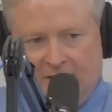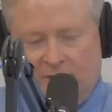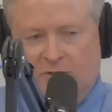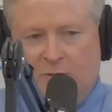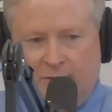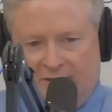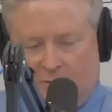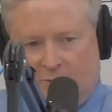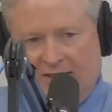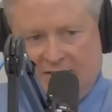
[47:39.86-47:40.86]
So when someone gets
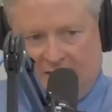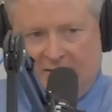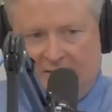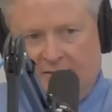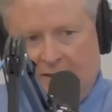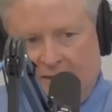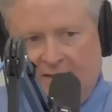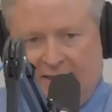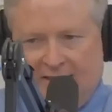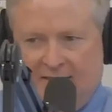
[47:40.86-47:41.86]
arrested, then
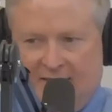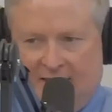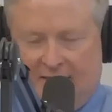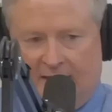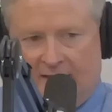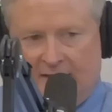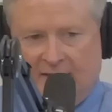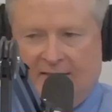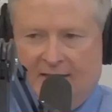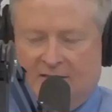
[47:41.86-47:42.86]
they can see it. They can
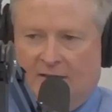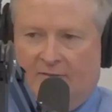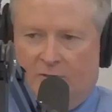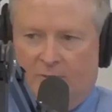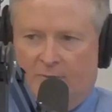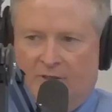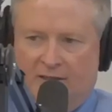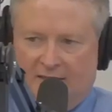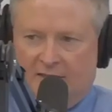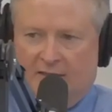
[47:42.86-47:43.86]
see that's government
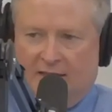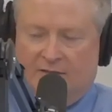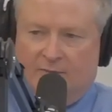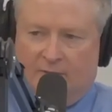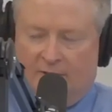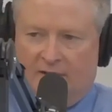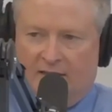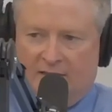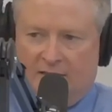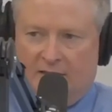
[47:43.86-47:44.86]
police, and that's very
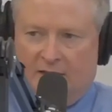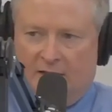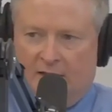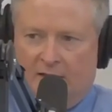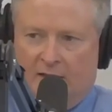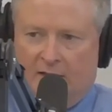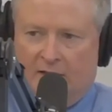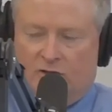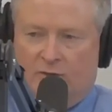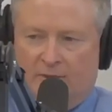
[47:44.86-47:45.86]
easy to
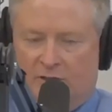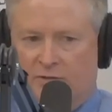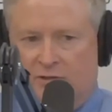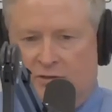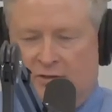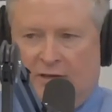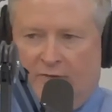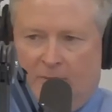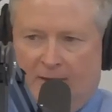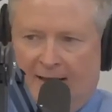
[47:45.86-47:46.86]
attribute to a certain
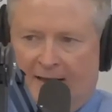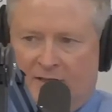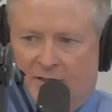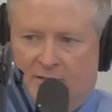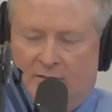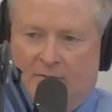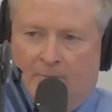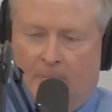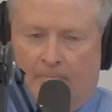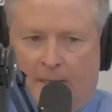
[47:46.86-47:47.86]
government action.
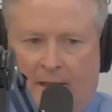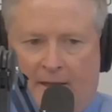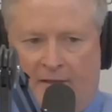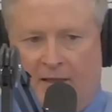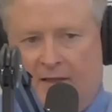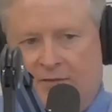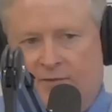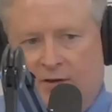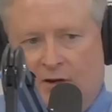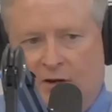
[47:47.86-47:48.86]
I think it's
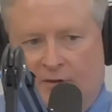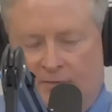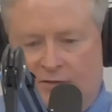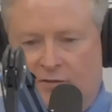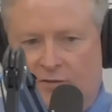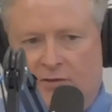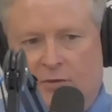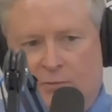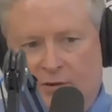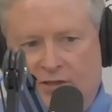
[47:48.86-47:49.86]
very hard for students to
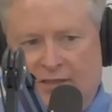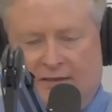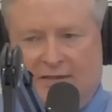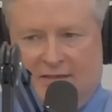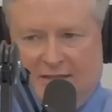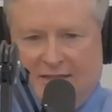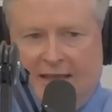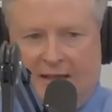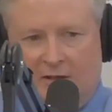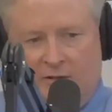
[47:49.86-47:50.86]
appreciate the
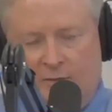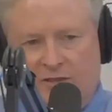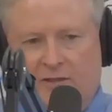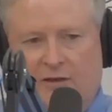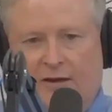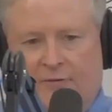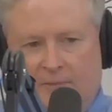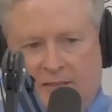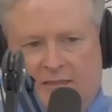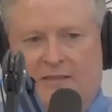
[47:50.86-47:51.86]
scale at which the
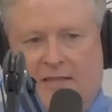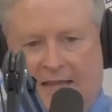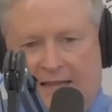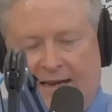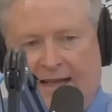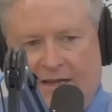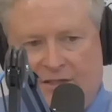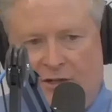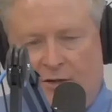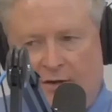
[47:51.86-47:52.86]
government has taken
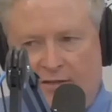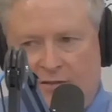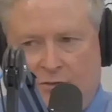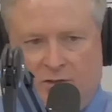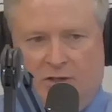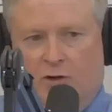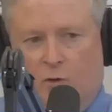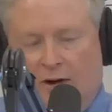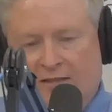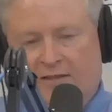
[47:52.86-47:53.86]
action across students
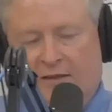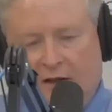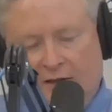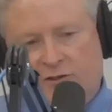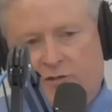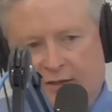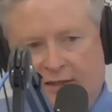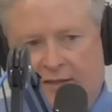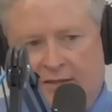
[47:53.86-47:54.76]
across the country